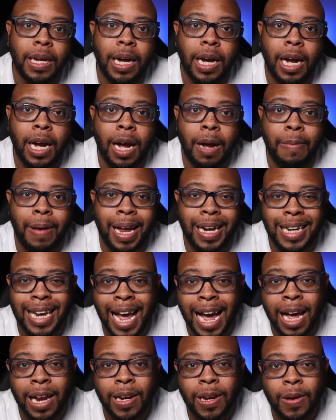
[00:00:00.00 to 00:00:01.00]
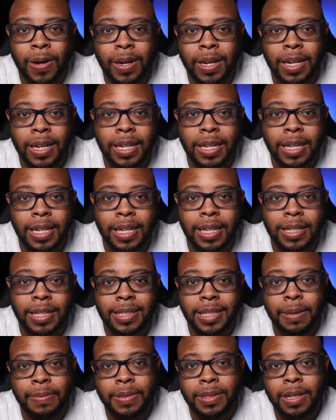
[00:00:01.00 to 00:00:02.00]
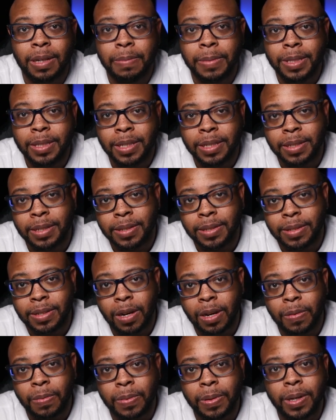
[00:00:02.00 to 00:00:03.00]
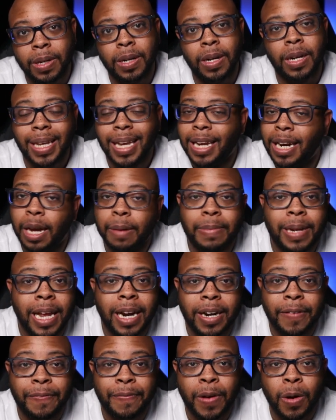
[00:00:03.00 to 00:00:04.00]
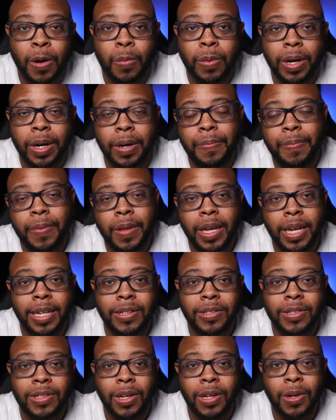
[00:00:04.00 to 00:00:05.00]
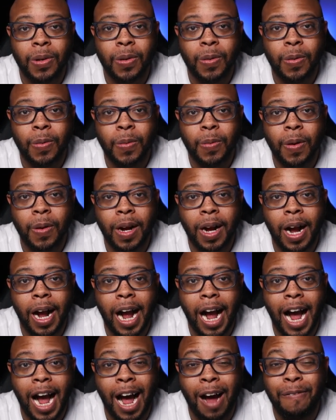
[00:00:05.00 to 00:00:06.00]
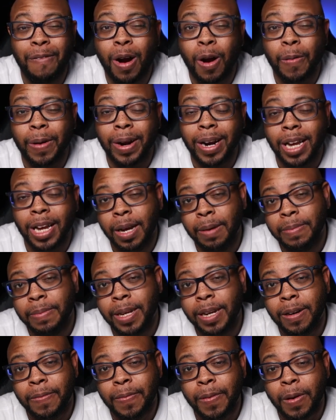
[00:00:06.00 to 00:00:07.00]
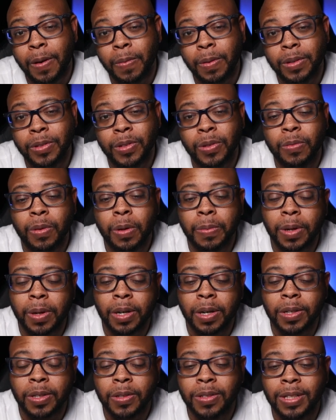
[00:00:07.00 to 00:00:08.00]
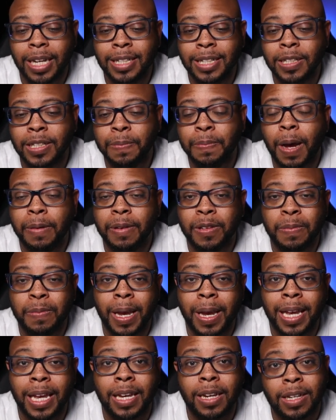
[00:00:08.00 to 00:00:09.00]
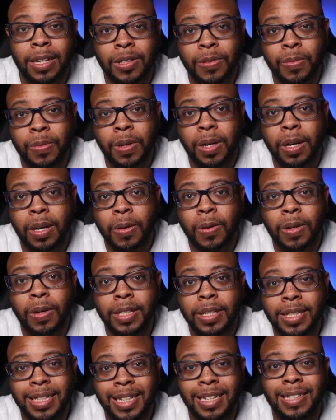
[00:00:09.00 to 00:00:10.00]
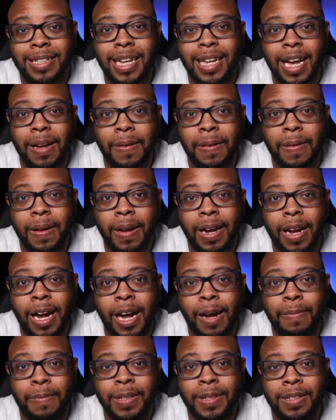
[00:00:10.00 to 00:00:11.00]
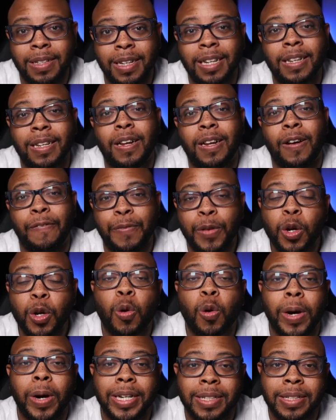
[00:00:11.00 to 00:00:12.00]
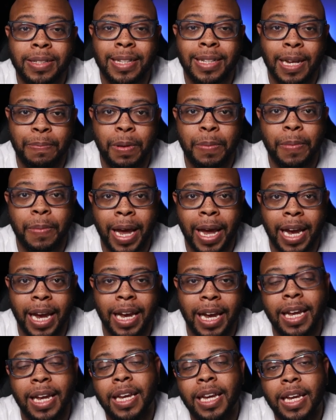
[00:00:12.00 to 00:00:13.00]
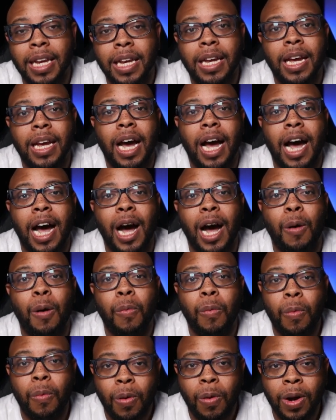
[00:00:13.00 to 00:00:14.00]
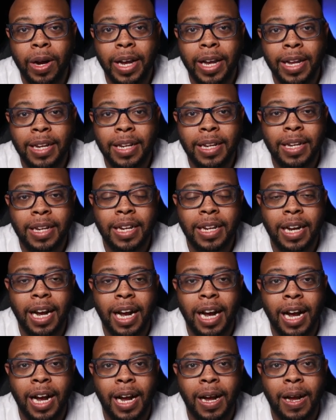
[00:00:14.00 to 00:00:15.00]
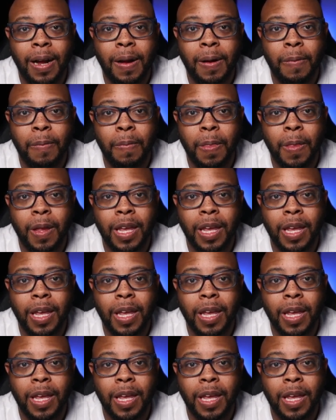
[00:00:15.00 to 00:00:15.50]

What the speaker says: I downloaded the Samsung Magician software and updated the firmware. And so I've already updated the firmware. So what we're going to do is I just popped this back in because what I'm going to test out is a few questions that people had. One, can